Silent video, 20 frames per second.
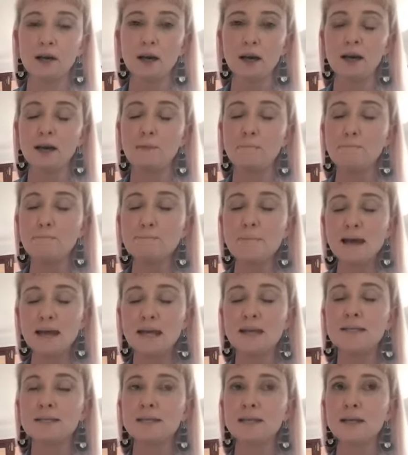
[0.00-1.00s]
an
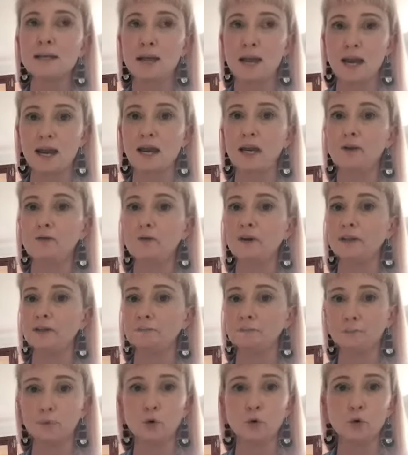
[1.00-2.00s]
amazing
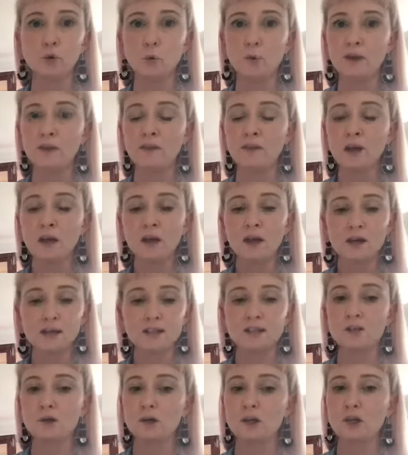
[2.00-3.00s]
handwritten book with
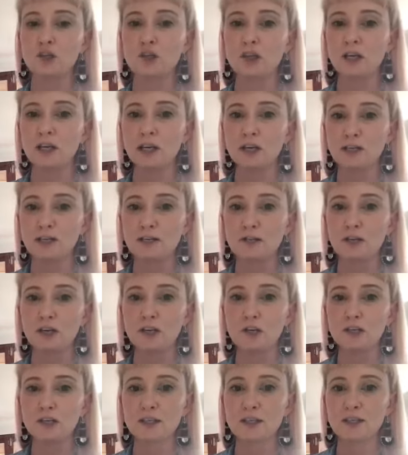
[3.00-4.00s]
astonishing
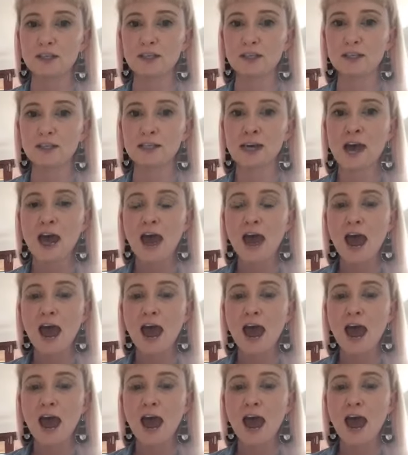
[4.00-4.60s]
illustrations in it.